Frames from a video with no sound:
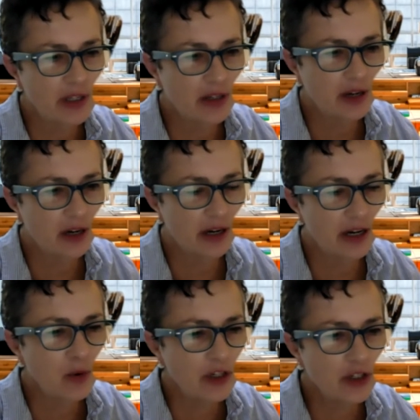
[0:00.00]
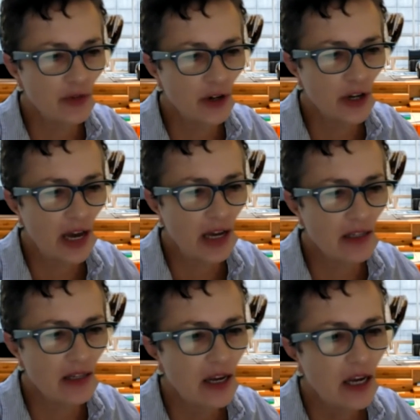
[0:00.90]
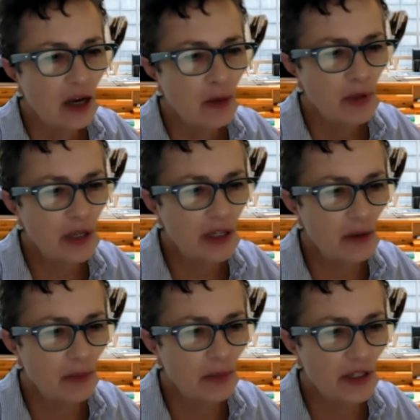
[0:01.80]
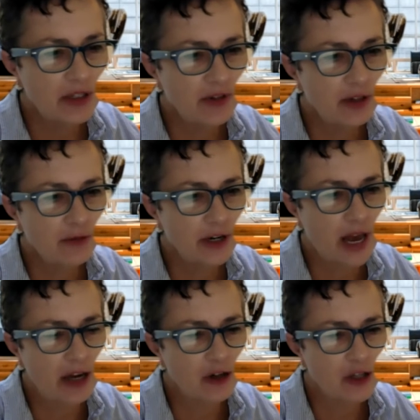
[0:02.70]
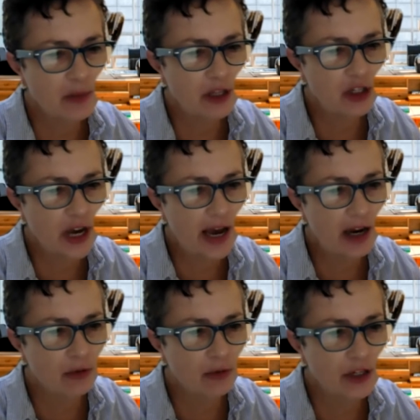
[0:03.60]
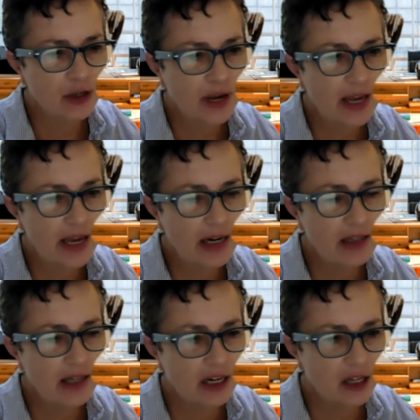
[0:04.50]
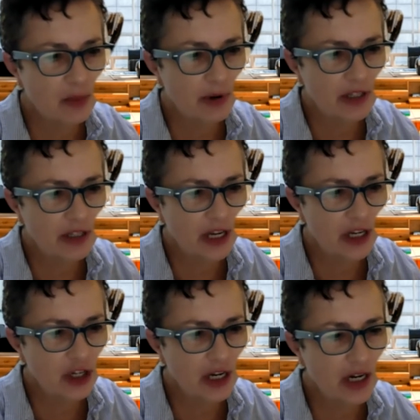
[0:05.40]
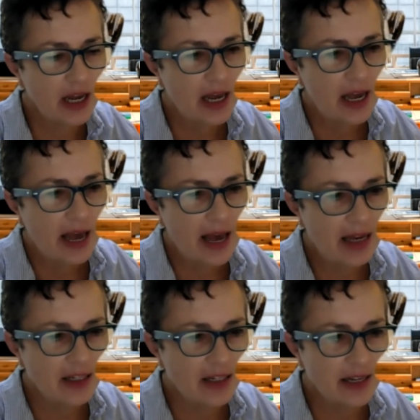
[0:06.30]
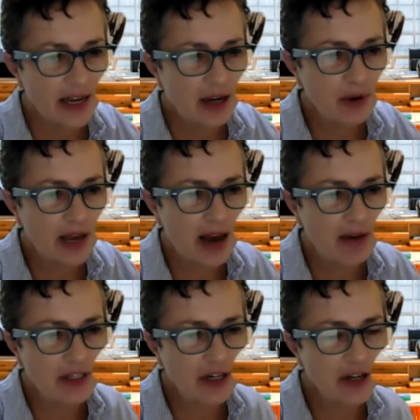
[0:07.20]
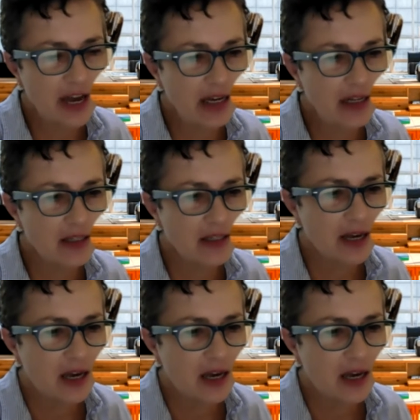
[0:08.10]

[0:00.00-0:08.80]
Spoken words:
any questions for our guests, please feel free to enter them in the chat or raise your hand at the end of the presentation. And today we have as our guests